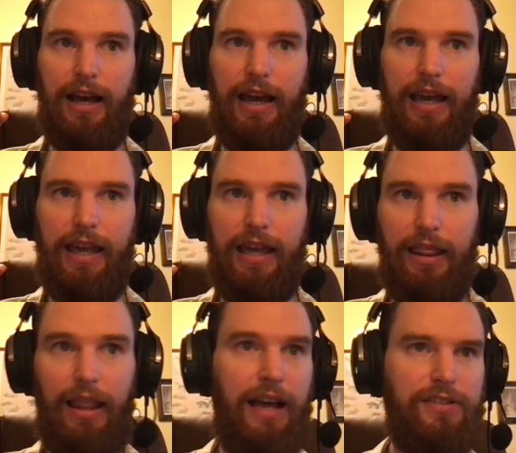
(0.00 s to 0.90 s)
I
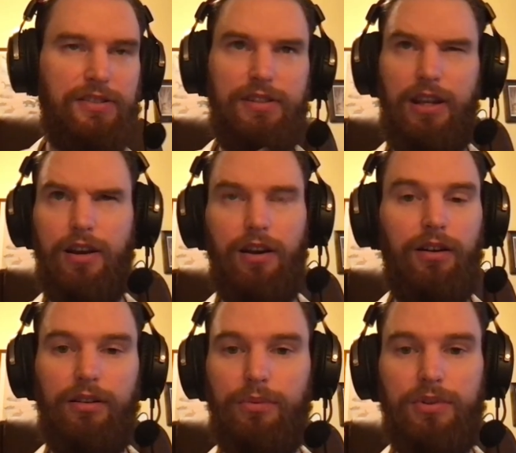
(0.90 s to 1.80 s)
last
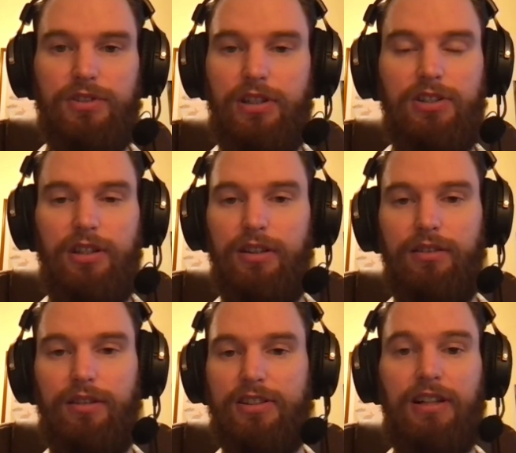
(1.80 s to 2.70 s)
year was
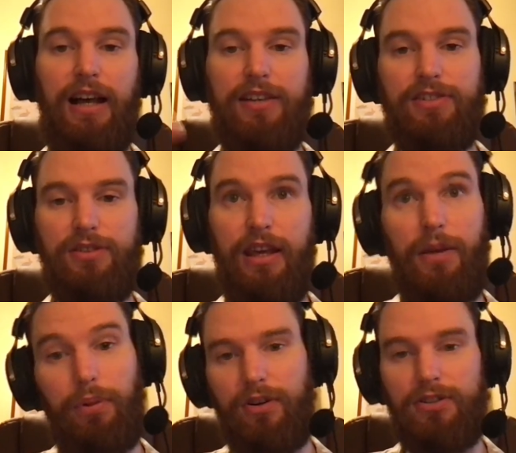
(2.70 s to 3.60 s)
teaching this class
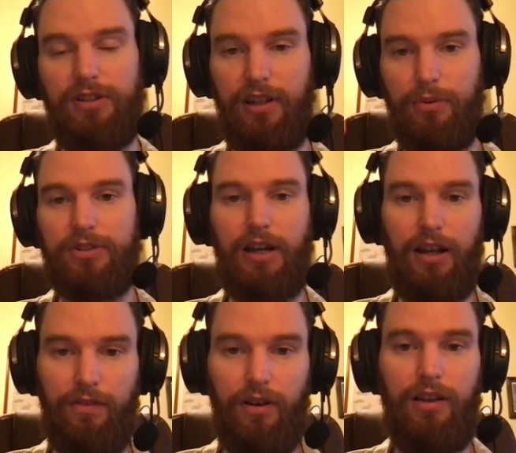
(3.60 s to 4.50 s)
in person, and it was kind
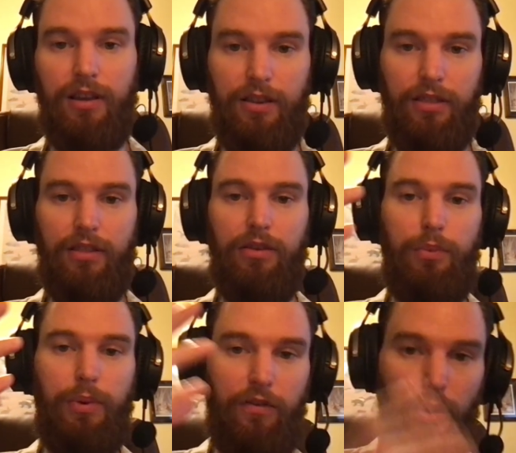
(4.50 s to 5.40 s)
of,
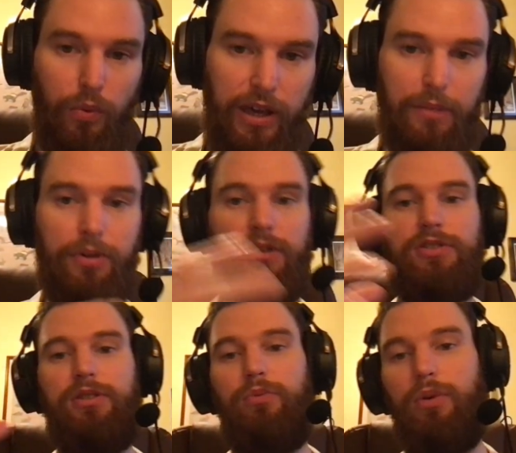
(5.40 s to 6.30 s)
we'd have 1 week in
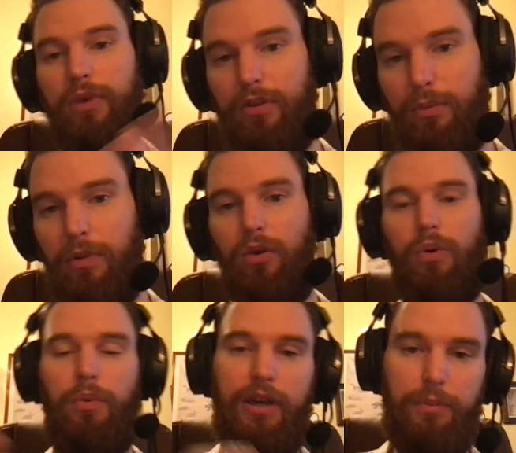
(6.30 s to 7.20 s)
person, 1 week remote,
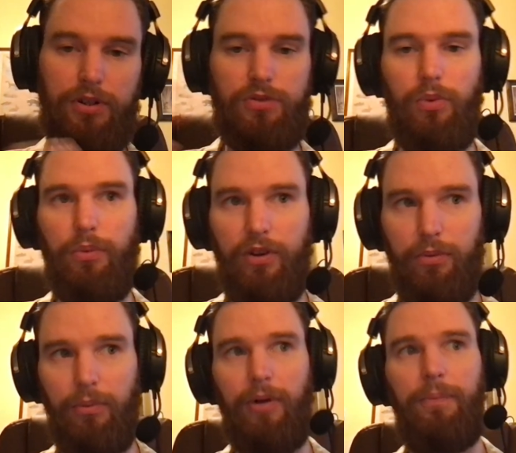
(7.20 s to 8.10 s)
1 week in person, 1 week
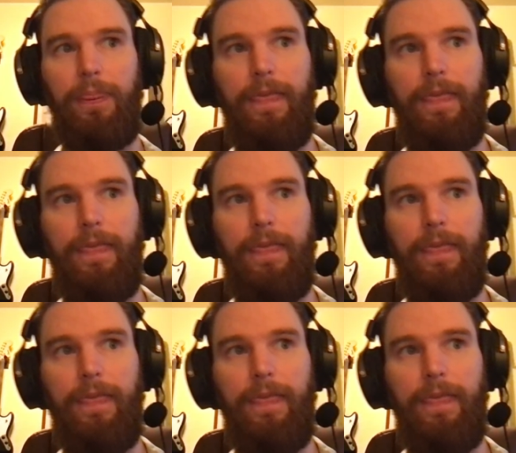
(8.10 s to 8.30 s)
remote.